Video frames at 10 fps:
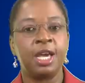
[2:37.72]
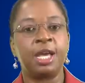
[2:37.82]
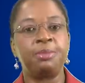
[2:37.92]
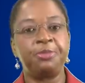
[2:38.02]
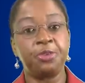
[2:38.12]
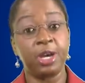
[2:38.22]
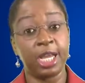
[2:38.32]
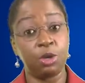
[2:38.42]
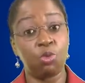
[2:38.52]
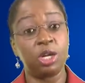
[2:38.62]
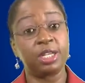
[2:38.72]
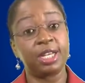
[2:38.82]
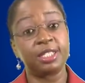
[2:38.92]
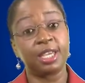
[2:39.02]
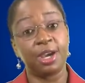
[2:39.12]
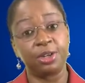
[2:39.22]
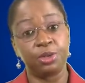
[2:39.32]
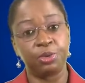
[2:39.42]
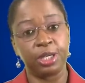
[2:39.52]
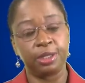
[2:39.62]
And before anyone gets carried
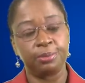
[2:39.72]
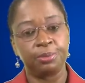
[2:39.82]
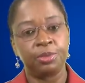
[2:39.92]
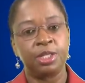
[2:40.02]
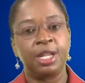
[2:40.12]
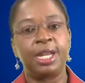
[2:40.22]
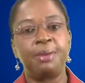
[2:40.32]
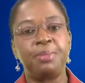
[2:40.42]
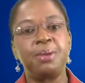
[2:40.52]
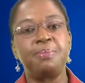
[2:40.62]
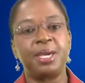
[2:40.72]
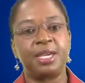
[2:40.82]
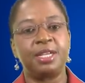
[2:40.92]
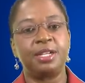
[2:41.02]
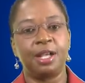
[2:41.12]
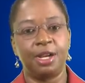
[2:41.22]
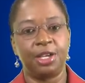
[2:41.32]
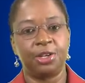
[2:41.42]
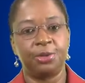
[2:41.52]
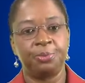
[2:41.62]
away, let me make it
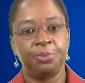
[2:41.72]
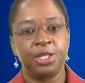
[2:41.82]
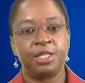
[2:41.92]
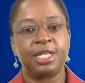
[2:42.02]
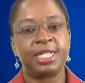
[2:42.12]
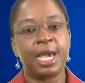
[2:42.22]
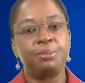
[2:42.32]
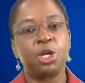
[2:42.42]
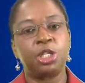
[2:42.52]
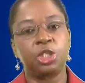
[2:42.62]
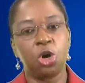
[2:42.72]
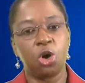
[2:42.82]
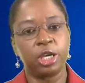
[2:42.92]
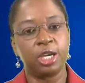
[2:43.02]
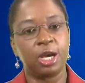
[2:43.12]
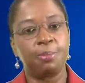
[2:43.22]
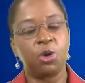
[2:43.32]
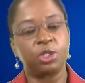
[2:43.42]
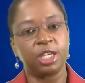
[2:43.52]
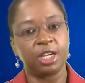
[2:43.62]
clear that I'm not talking
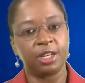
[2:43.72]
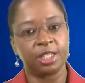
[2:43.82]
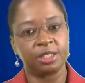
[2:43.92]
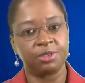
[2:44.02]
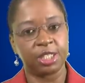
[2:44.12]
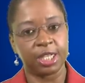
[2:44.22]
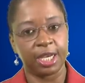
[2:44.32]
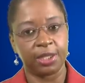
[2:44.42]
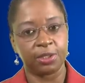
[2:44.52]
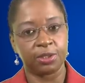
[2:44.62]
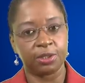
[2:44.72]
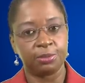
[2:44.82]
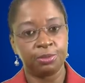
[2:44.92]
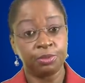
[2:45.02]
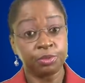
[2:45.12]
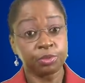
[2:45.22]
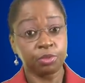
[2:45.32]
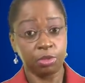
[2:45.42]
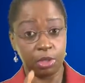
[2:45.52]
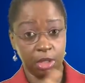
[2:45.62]
about careless vaginas.
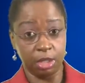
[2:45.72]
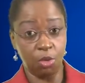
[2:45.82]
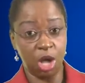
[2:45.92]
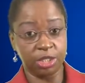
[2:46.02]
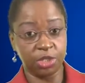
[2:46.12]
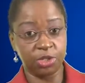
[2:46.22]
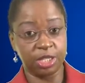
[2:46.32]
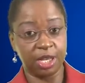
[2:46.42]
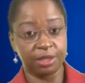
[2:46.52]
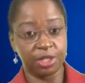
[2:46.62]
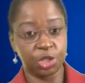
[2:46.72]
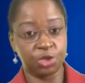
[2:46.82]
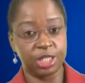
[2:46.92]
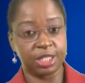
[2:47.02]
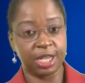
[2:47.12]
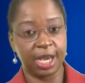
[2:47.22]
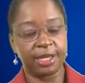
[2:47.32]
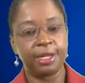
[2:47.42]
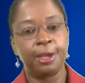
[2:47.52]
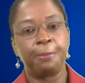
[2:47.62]
The ones you see on the street
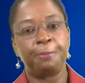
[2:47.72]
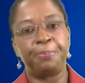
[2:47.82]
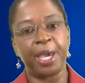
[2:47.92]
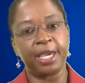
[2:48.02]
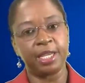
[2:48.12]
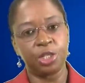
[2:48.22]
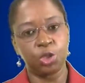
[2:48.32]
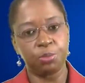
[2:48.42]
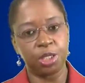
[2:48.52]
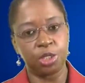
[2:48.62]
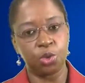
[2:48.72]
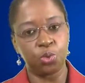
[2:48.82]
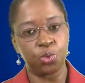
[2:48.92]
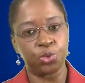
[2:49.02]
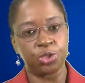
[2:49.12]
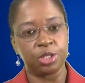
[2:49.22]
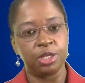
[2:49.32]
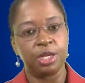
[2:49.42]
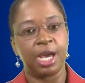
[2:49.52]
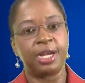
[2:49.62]
side begging to be used.
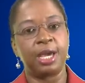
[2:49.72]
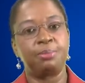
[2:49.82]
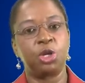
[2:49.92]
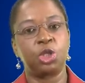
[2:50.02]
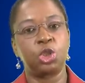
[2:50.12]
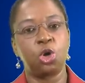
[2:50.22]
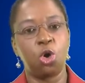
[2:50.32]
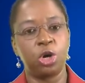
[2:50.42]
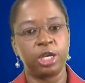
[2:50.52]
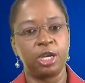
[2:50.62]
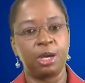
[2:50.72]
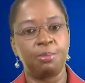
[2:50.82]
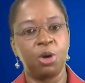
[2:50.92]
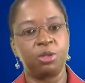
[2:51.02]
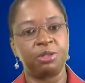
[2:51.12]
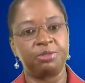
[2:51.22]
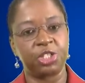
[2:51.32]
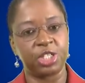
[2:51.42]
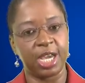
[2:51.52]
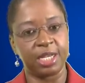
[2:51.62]
And I'm not talking about the
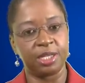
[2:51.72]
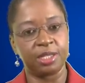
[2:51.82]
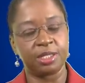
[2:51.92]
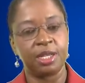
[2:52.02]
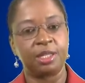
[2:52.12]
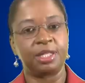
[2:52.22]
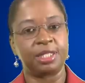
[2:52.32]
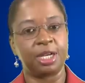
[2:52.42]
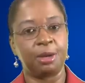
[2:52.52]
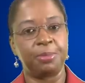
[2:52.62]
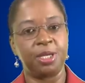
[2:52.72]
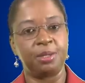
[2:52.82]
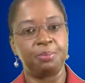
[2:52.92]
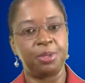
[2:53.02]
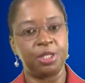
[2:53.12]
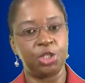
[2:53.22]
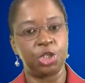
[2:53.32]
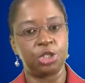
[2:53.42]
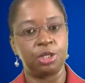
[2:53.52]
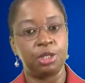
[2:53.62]
vaginas that are being
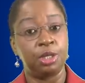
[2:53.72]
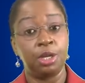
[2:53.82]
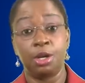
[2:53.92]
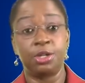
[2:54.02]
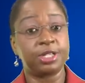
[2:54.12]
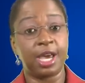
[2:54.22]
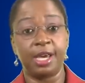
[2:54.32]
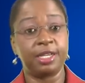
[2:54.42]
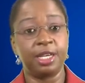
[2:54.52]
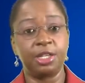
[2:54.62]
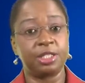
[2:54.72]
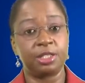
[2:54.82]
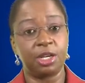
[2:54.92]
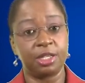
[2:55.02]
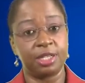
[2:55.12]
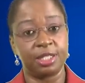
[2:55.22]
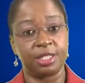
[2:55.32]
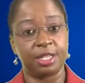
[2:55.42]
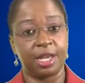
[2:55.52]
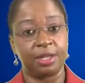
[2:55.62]
bleached. Because I cannot
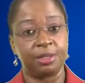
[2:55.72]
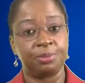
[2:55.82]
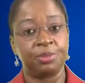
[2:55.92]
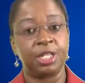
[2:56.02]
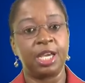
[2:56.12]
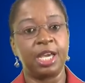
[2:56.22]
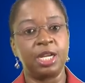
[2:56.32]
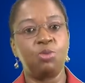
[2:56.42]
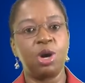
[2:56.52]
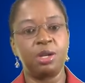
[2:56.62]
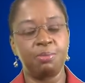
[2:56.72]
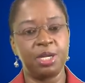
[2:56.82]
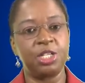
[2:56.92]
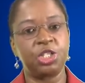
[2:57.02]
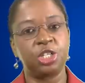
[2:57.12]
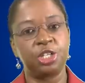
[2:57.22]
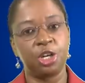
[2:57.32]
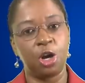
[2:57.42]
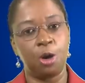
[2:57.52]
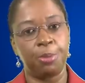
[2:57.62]
understand anyone bleaching
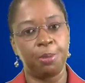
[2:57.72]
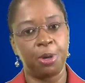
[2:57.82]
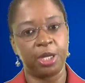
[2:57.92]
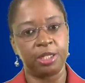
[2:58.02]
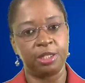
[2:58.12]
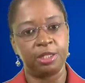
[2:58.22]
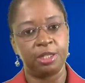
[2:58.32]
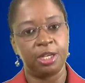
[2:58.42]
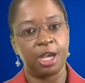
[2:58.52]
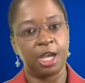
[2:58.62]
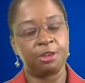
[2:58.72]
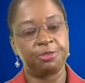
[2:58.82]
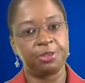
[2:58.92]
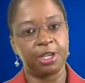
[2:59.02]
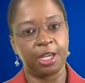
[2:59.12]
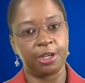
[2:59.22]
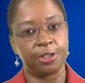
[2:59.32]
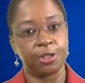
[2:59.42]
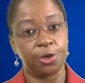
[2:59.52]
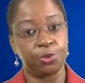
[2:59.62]
their upper body and forget
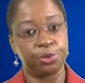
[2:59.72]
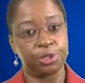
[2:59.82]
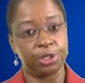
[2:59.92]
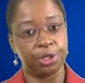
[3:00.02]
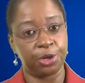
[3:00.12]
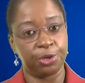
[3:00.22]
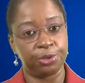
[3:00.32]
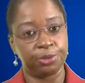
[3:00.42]
down there.